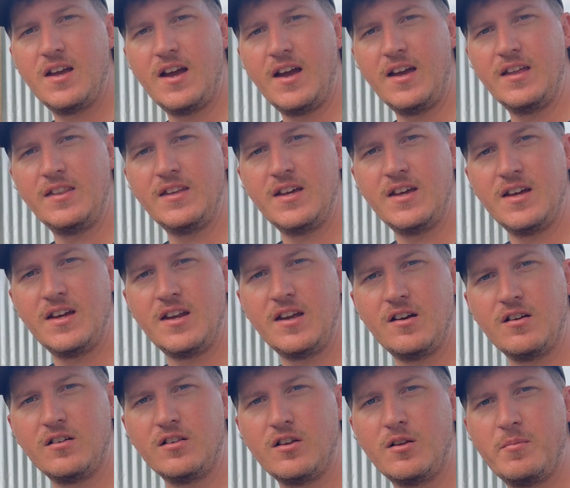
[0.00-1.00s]
and then here
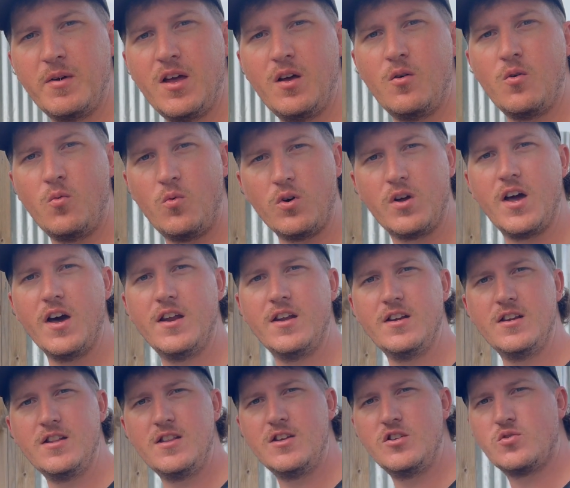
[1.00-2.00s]
in a little bit, we'll cut
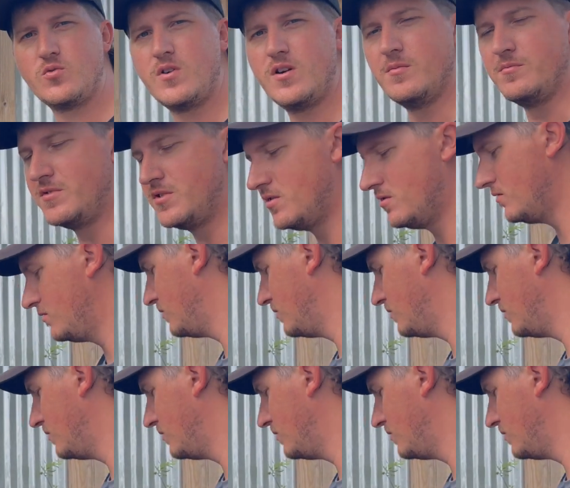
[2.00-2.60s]
into these ribs.